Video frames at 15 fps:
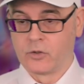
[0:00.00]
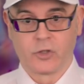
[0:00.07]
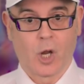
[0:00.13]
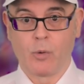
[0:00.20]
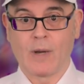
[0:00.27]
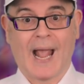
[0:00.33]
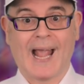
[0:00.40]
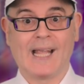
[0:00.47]

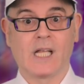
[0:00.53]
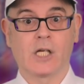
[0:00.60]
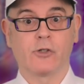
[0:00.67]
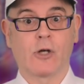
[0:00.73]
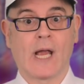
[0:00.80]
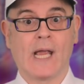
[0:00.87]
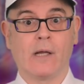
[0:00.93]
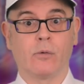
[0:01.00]
Don't hang
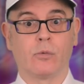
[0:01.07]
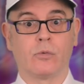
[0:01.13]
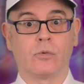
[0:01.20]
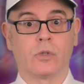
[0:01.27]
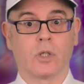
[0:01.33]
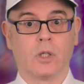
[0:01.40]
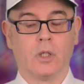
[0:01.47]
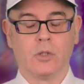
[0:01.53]

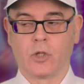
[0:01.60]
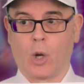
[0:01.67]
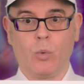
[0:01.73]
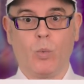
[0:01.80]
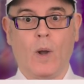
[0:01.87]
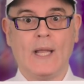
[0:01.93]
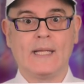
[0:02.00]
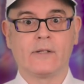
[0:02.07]
around. Don't
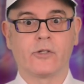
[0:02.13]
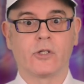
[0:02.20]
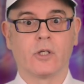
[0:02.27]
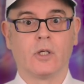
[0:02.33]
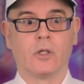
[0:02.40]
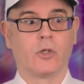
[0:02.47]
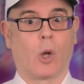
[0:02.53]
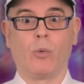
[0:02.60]
wait.
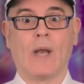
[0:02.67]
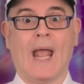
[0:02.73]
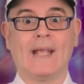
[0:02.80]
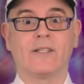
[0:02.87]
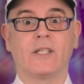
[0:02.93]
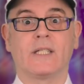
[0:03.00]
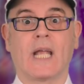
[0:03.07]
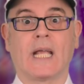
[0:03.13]
Don't
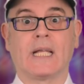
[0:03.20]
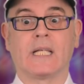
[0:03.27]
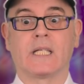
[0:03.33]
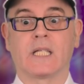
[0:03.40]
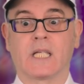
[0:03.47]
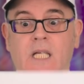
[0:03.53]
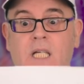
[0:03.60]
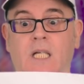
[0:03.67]

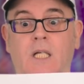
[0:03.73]
hesitate.